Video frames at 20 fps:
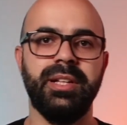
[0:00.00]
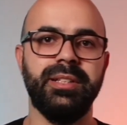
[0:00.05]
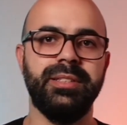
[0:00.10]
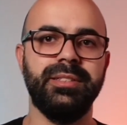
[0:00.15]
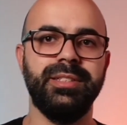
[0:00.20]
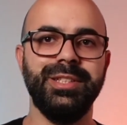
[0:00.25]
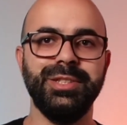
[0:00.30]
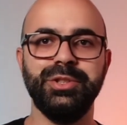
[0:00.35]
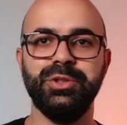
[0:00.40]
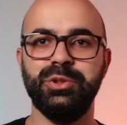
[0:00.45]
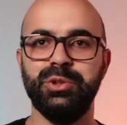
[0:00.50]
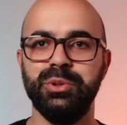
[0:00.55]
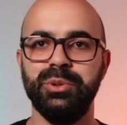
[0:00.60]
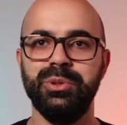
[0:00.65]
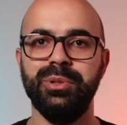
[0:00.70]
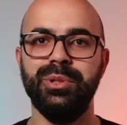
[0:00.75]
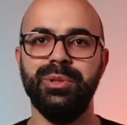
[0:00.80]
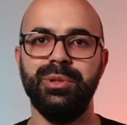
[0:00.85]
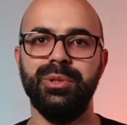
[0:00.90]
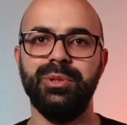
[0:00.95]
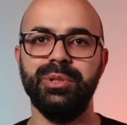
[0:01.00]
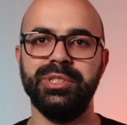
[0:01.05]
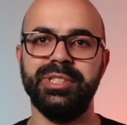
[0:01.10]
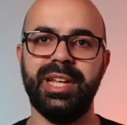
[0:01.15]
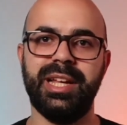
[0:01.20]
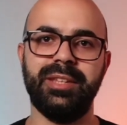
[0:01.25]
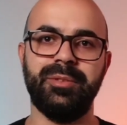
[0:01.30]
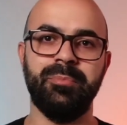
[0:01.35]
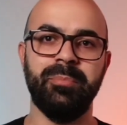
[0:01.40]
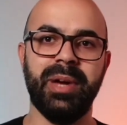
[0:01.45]
This tool looks
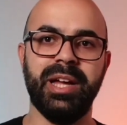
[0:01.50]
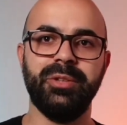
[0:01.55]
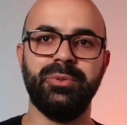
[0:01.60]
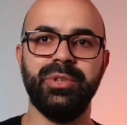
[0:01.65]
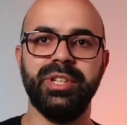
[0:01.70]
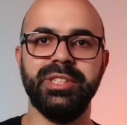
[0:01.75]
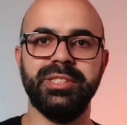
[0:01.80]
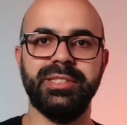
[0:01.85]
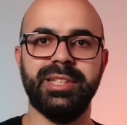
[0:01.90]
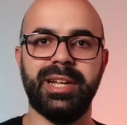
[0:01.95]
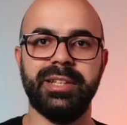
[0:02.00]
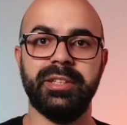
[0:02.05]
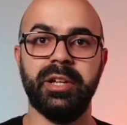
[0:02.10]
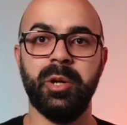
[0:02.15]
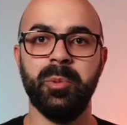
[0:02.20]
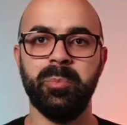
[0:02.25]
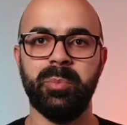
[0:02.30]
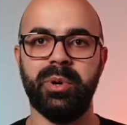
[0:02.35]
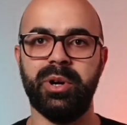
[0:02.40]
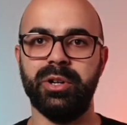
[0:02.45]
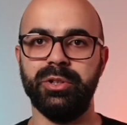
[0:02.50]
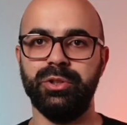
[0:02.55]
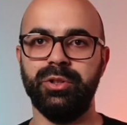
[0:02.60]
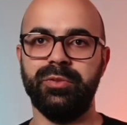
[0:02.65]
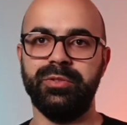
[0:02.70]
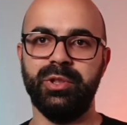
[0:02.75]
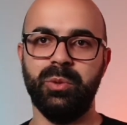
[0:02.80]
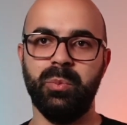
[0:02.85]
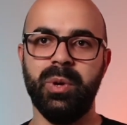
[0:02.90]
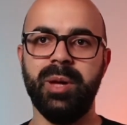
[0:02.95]
at metrics that are part
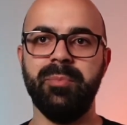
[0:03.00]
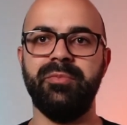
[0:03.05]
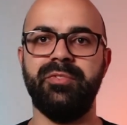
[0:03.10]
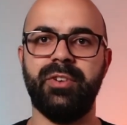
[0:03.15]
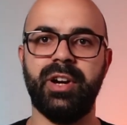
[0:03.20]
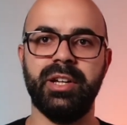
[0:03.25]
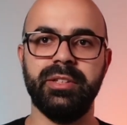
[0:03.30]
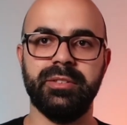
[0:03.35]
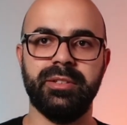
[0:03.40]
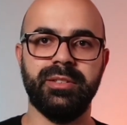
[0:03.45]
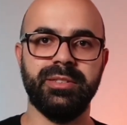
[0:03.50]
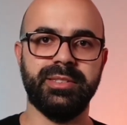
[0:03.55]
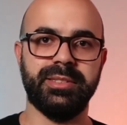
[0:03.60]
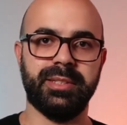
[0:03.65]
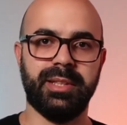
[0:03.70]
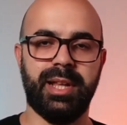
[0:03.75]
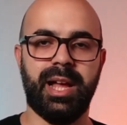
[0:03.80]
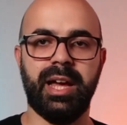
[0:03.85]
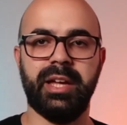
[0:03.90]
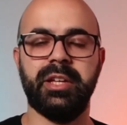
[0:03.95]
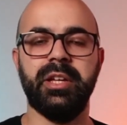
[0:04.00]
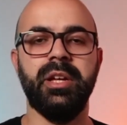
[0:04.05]
of the Web Vitals like